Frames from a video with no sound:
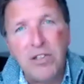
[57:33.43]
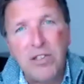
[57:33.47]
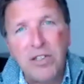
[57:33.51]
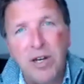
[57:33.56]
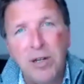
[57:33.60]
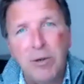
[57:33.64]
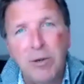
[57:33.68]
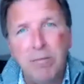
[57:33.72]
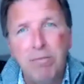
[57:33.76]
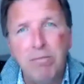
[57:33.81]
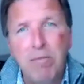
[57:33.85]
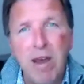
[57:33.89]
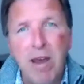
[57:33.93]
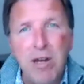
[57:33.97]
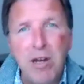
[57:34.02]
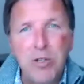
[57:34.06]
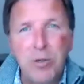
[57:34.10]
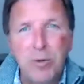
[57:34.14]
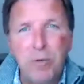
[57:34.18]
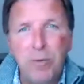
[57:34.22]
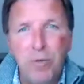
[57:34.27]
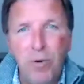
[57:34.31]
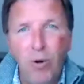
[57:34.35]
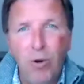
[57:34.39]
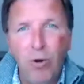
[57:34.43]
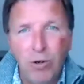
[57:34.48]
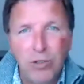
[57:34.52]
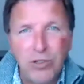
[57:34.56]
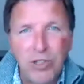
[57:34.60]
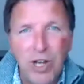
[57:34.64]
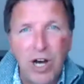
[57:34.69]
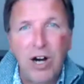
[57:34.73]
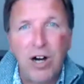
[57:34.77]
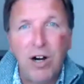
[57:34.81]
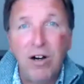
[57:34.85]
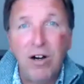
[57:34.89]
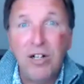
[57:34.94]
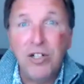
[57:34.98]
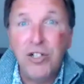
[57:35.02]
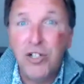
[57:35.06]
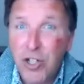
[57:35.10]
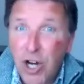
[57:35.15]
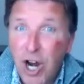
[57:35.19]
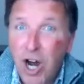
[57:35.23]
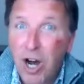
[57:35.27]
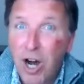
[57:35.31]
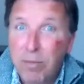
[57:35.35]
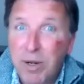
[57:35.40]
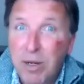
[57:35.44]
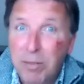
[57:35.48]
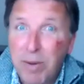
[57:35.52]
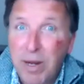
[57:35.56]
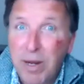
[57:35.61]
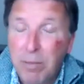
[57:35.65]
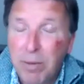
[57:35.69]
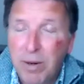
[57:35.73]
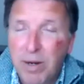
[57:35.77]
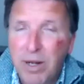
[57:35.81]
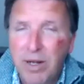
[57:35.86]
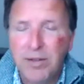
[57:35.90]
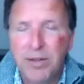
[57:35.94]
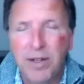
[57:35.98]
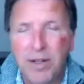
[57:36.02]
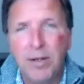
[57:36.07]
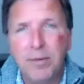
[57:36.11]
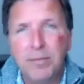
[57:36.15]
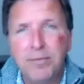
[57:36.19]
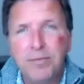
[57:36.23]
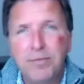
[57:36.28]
kind of major flaws are charming people, aren't they?